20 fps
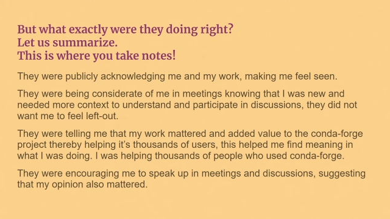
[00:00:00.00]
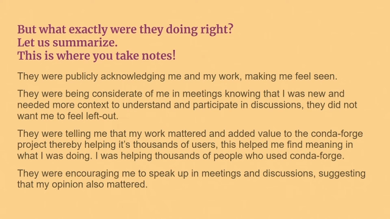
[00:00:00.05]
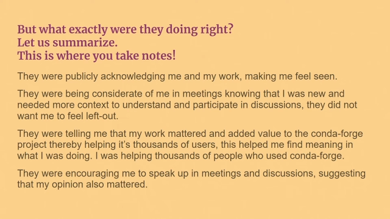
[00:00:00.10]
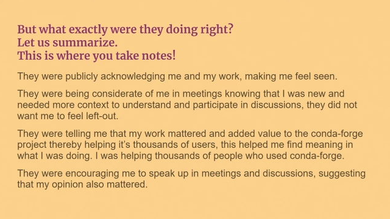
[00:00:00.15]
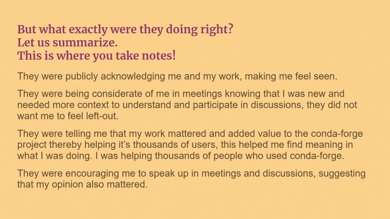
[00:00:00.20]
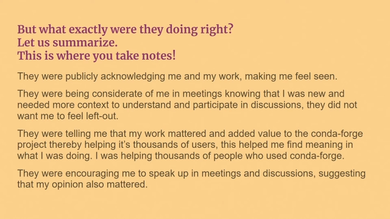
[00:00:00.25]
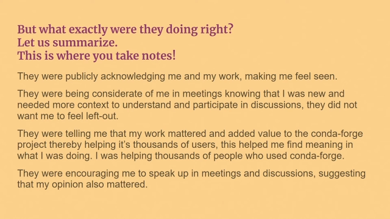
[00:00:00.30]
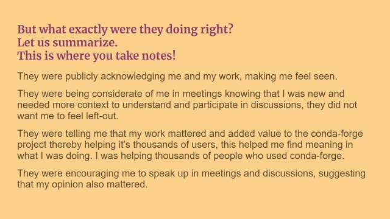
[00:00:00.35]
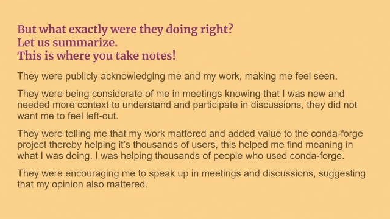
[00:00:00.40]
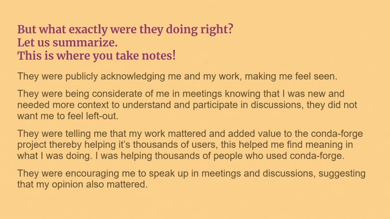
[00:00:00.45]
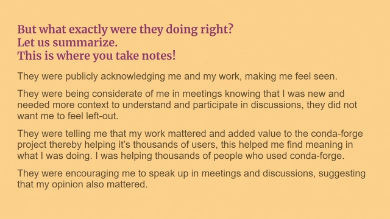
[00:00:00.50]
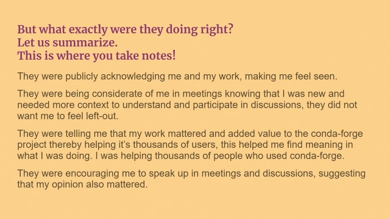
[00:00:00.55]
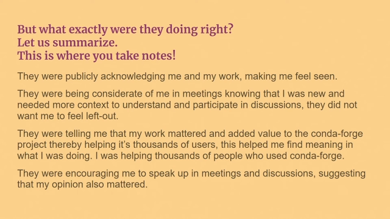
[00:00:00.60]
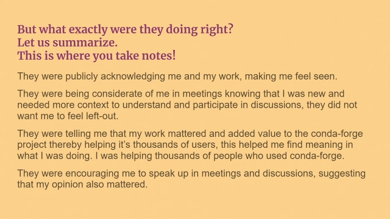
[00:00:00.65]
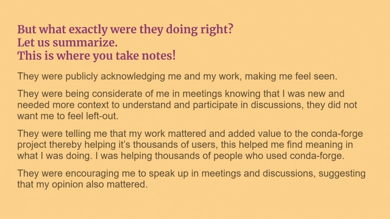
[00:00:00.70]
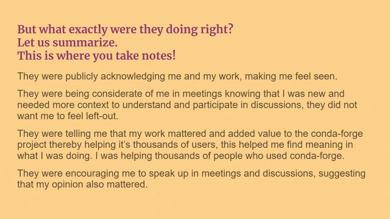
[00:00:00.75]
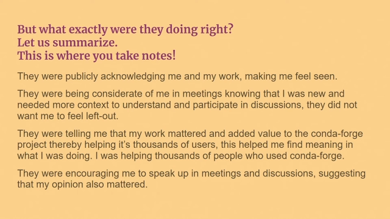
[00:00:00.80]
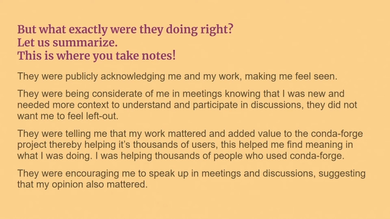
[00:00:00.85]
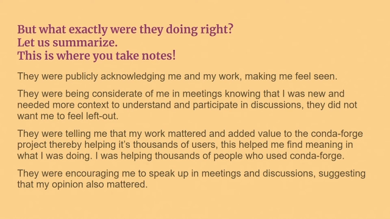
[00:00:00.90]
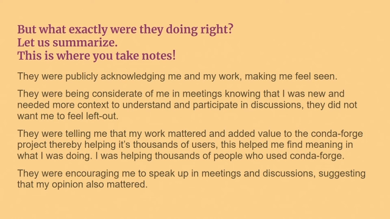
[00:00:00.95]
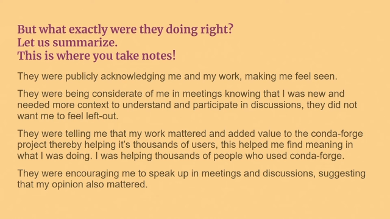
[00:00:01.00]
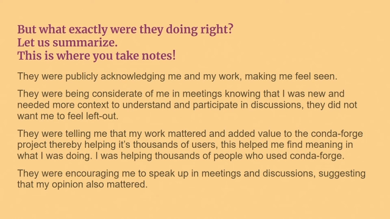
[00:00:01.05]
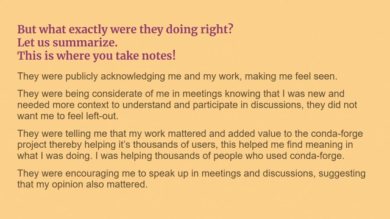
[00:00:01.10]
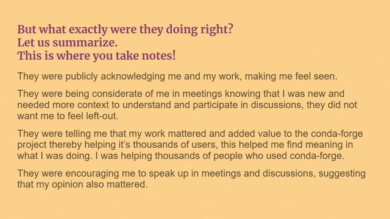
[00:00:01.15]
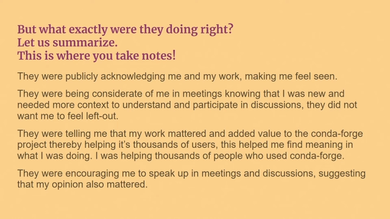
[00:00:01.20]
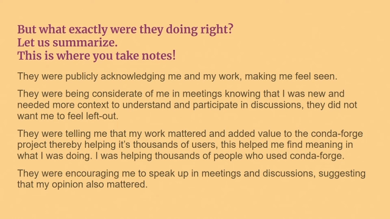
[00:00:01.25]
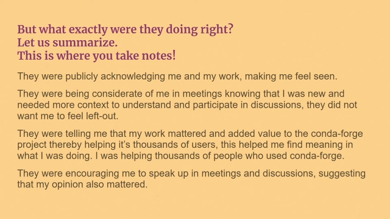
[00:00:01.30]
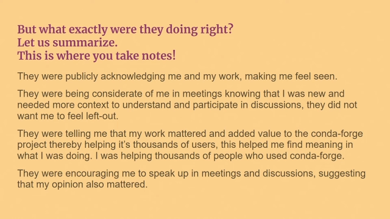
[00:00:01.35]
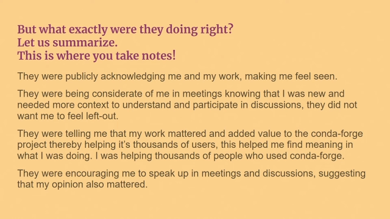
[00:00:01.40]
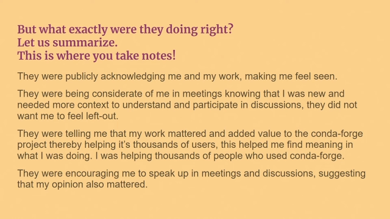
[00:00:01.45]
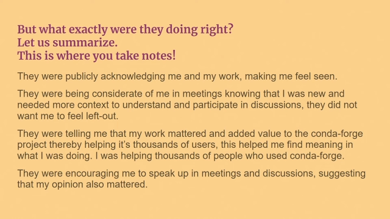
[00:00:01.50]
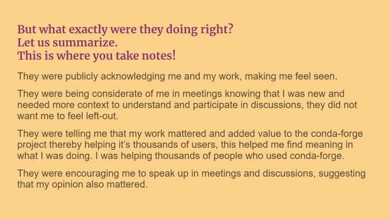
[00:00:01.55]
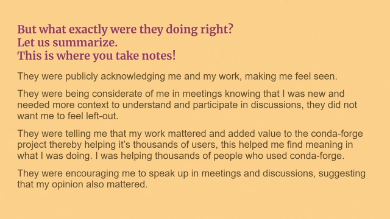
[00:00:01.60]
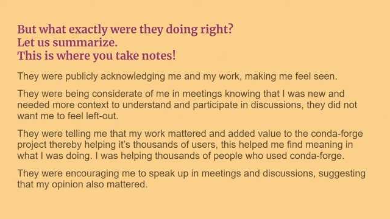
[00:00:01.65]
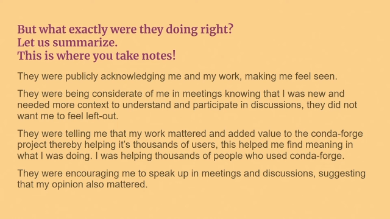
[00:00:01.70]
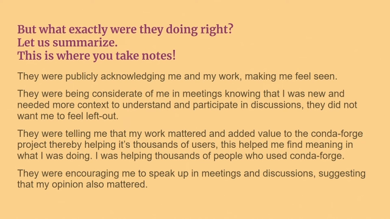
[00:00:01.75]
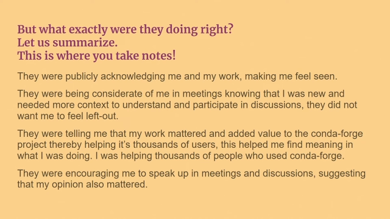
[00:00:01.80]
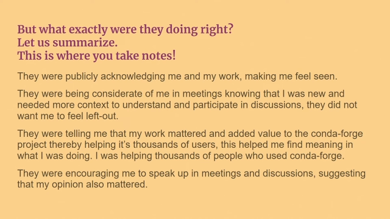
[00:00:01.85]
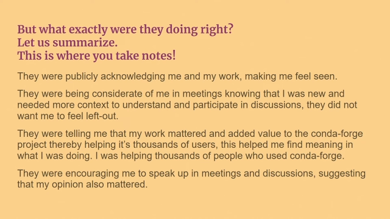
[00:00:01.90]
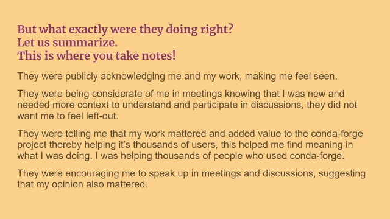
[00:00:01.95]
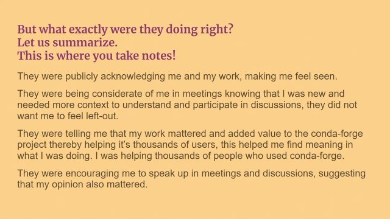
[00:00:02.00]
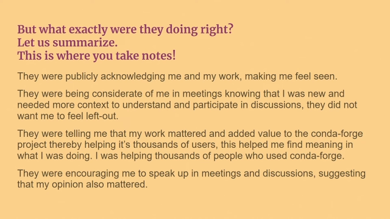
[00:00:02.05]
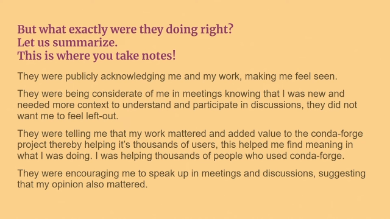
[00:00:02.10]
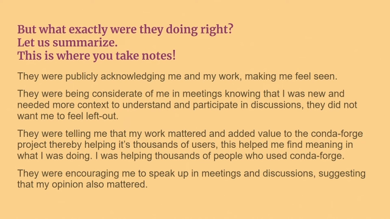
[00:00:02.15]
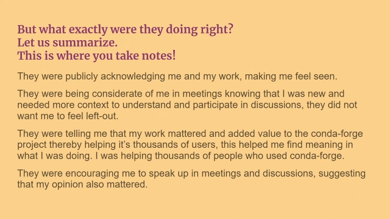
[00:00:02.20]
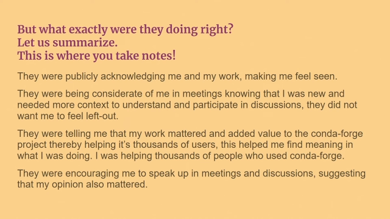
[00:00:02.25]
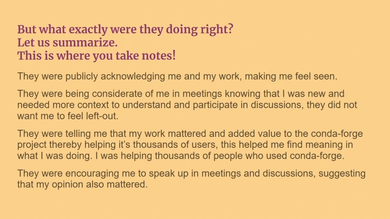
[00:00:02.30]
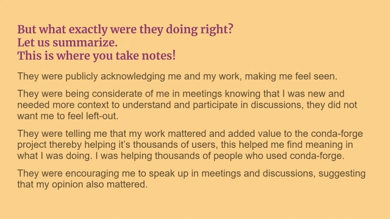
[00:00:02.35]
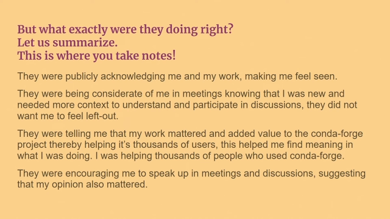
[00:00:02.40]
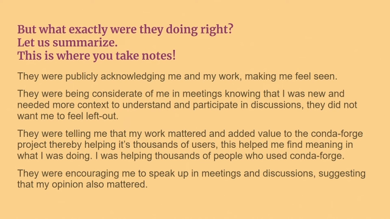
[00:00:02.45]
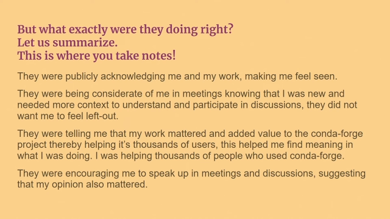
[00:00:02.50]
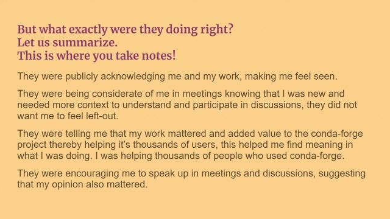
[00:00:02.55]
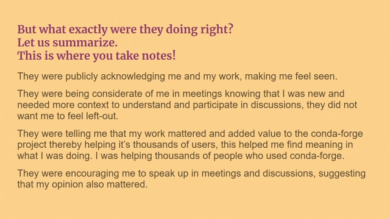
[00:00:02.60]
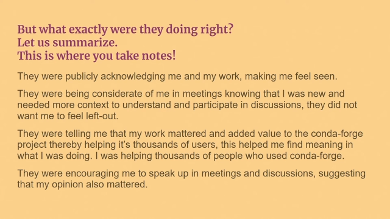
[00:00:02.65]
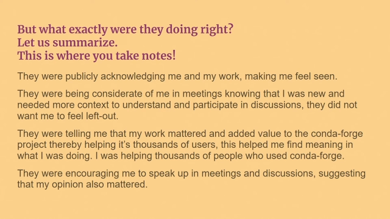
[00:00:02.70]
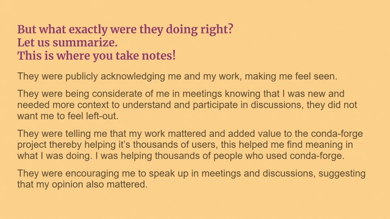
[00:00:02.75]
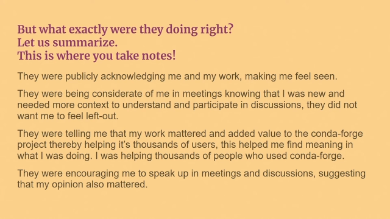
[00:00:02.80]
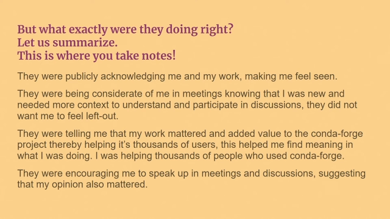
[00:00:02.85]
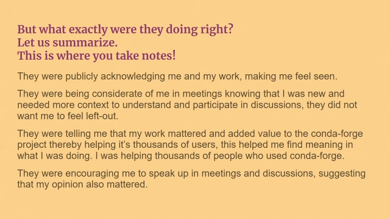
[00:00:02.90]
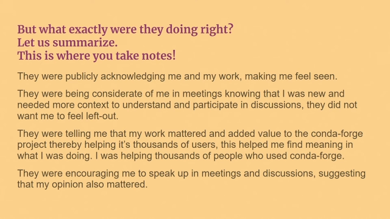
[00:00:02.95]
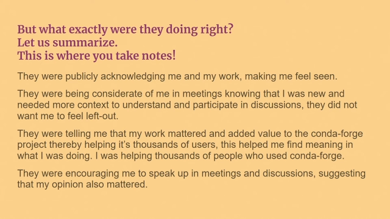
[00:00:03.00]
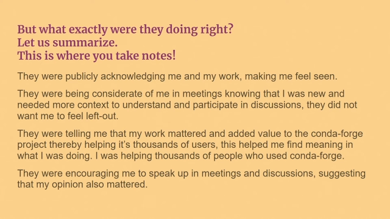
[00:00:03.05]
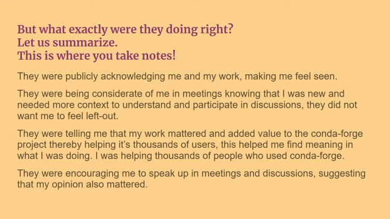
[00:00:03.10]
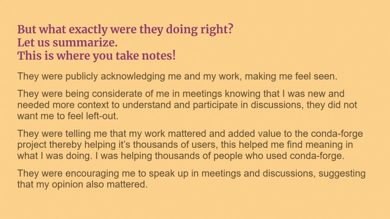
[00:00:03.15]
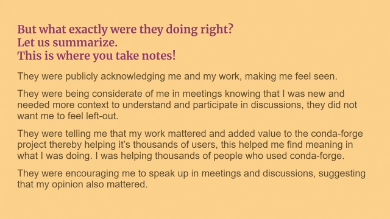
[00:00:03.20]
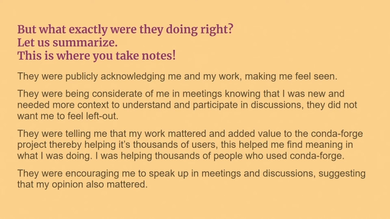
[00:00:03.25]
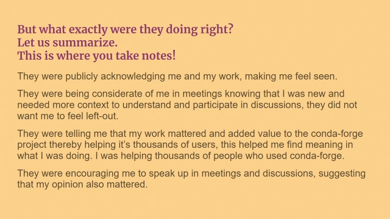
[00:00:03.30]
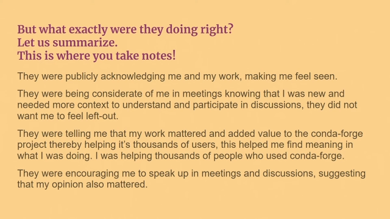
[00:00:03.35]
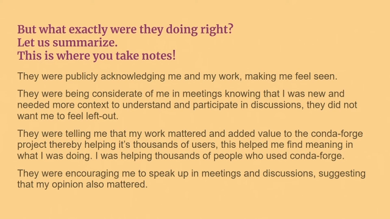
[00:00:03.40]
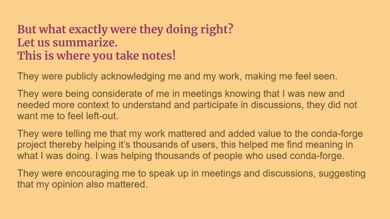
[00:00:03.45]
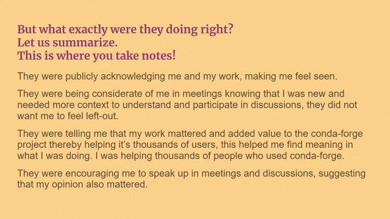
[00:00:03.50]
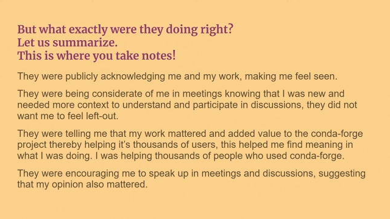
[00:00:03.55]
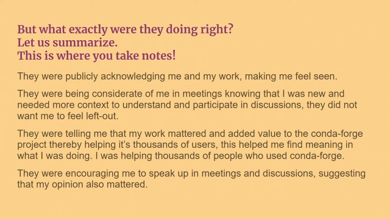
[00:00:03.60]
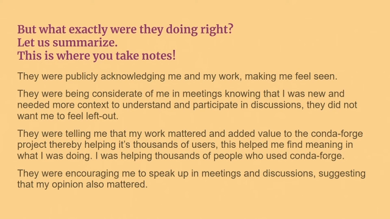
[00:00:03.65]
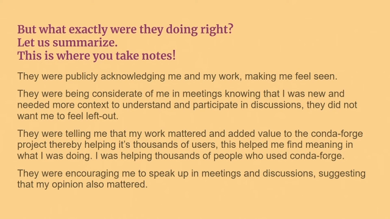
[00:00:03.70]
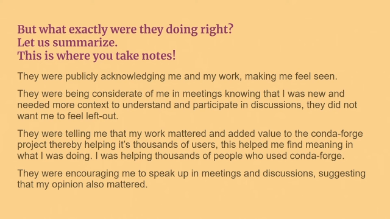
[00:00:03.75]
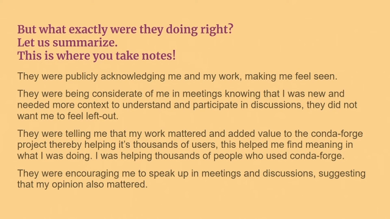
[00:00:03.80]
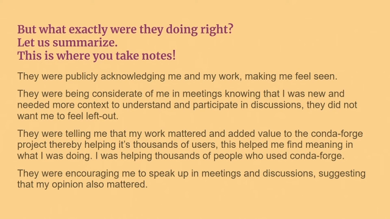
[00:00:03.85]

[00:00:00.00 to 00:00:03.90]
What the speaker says: (no speaker visible)